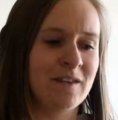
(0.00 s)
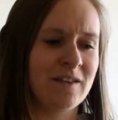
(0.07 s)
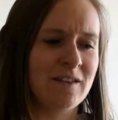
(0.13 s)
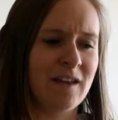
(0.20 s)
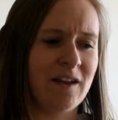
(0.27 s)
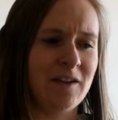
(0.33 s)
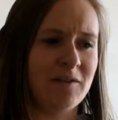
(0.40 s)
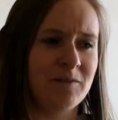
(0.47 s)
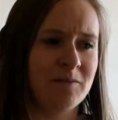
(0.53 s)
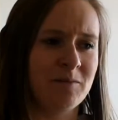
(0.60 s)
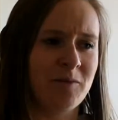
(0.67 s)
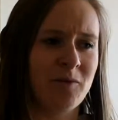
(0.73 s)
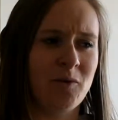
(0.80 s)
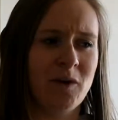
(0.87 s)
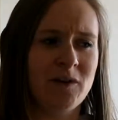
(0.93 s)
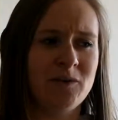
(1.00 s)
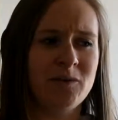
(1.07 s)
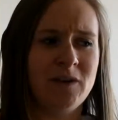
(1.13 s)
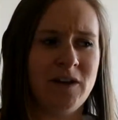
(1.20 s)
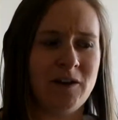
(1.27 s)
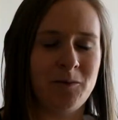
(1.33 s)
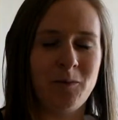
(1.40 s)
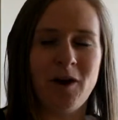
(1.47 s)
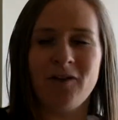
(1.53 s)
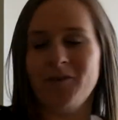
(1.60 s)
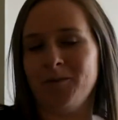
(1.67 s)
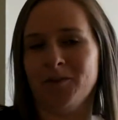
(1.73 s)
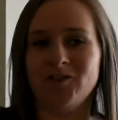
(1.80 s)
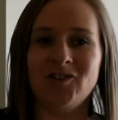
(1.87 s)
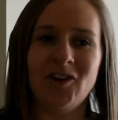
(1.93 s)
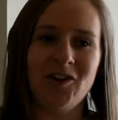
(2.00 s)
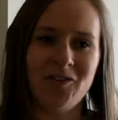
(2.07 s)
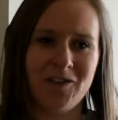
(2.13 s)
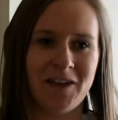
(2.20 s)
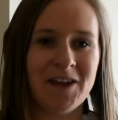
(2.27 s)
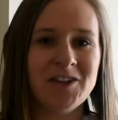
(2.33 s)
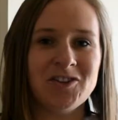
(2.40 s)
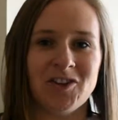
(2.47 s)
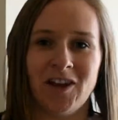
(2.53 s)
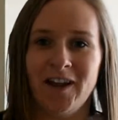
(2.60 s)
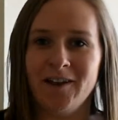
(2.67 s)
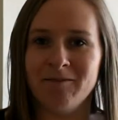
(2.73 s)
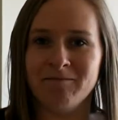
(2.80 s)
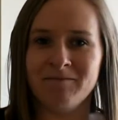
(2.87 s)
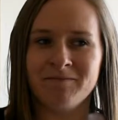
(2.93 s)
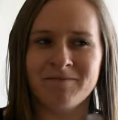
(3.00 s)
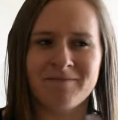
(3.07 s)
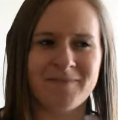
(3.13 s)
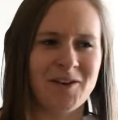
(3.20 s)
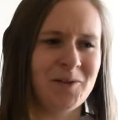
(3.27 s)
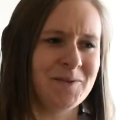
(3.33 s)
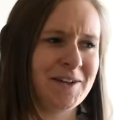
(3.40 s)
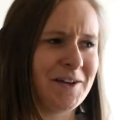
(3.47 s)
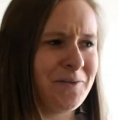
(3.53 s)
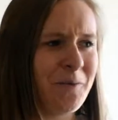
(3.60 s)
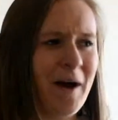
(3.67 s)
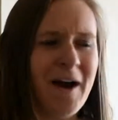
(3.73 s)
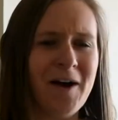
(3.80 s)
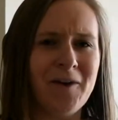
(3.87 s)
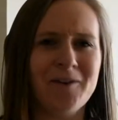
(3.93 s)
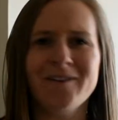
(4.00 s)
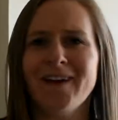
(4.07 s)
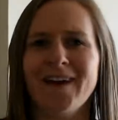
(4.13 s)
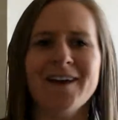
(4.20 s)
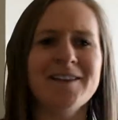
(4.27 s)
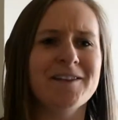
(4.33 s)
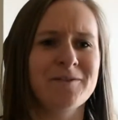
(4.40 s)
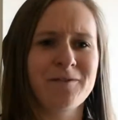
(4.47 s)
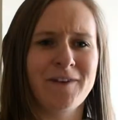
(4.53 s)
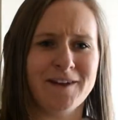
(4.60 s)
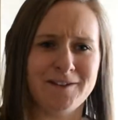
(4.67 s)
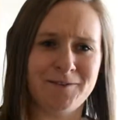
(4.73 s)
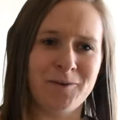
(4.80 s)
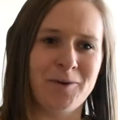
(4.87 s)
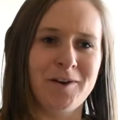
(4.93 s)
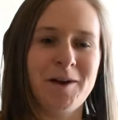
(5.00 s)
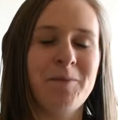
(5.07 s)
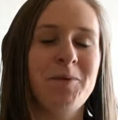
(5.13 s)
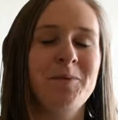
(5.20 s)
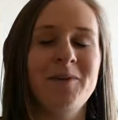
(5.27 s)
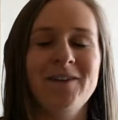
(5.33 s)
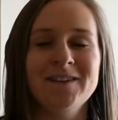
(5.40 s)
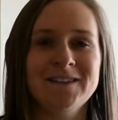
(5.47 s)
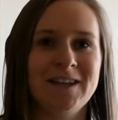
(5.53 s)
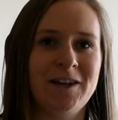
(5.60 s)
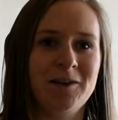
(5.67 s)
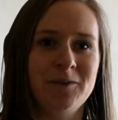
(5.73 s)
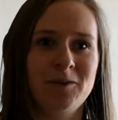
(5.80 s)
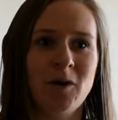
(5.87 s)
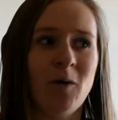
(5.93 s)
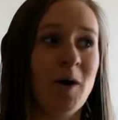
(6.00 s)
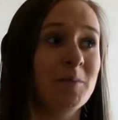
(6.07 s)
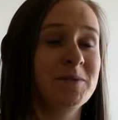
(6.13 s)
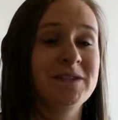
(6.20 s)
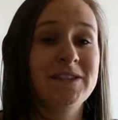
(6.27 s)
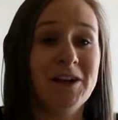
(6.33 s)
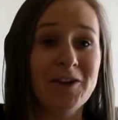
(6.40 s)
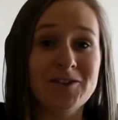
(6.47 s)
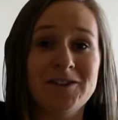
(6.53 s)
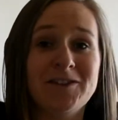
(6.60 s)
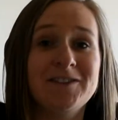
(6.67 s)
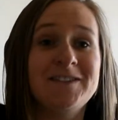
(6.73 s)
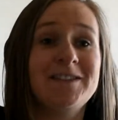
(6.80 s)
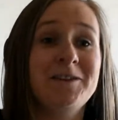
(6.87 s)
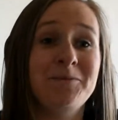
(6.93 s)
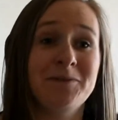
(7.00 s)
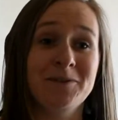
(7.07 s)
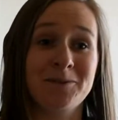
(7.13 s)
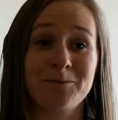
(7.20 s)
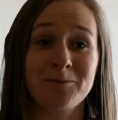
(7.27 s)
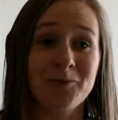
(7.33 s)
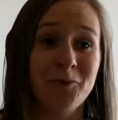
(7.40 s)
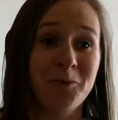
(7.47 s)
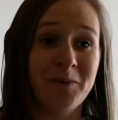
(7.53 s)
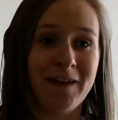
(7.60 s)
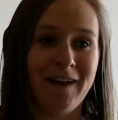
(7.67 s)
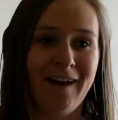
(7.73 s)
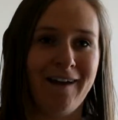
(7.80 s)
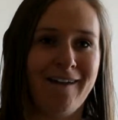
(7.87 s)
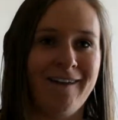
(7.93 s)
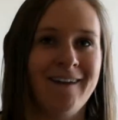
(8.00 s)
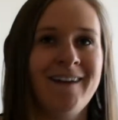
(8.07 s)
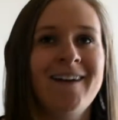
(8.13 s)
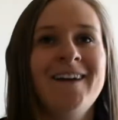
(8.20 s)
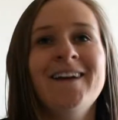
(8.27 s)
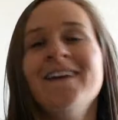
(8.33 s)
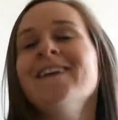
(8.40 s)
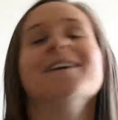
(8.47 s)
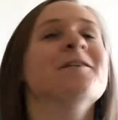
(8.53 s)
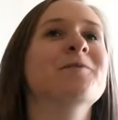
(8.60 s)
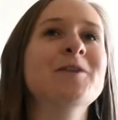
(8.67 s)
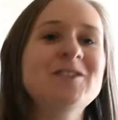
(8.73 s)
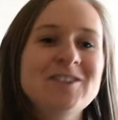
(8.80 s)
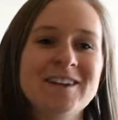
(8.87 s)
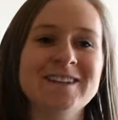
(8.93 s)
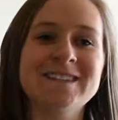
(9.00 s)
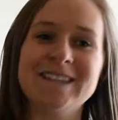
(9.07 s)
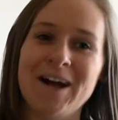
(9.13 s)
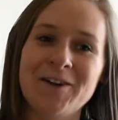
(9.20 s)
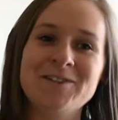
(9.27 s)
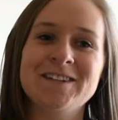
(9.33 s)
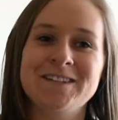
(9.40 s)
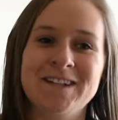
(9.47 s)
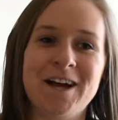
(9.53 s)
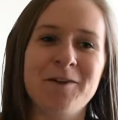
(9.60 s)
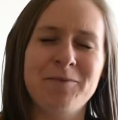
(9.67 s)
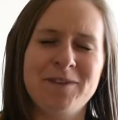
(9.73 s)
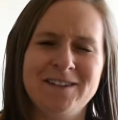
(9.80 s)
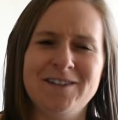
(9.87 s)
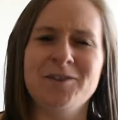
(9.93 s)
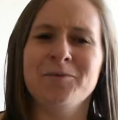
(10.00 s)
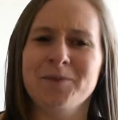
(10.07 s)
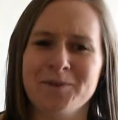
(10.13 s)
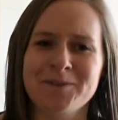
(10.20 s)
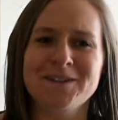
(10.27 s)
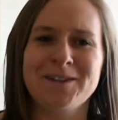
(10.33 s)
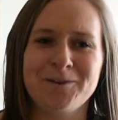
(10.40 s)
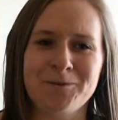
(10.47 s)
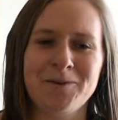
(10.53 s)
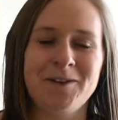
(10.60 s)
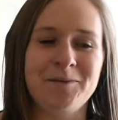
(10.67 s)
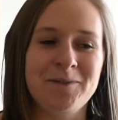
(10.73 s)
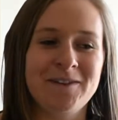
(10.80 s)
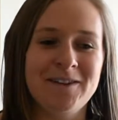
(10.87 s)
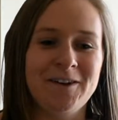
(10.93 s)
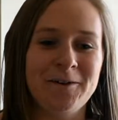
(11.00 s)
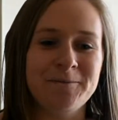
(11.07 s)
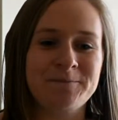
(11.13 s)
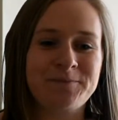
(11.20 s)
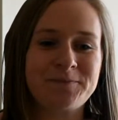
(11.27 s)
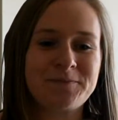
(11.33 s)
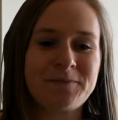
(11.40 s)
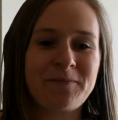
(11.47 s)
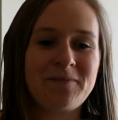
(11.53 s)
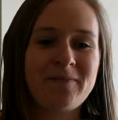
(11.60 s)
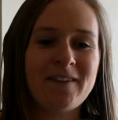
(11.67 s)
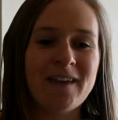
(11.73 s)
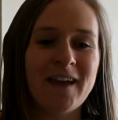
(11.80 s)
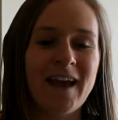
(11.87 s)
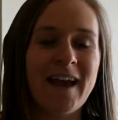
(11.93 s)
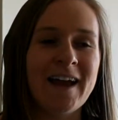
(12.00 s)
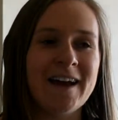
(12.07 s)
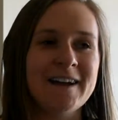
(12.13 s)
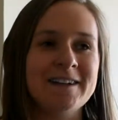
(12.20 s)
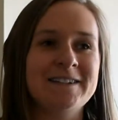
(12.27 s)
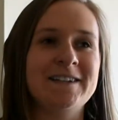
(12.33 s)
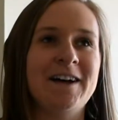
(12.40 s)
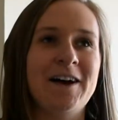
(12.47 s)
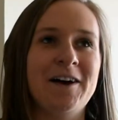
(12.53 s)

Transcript: then before I knew it, he could walk from the chair to the kitchen. And I was like, wow, okay. And then fast forward a couple months, he could go upstairs, he could sleep in his room again, which it sounds like not a big deal, but it was like a really big deal. And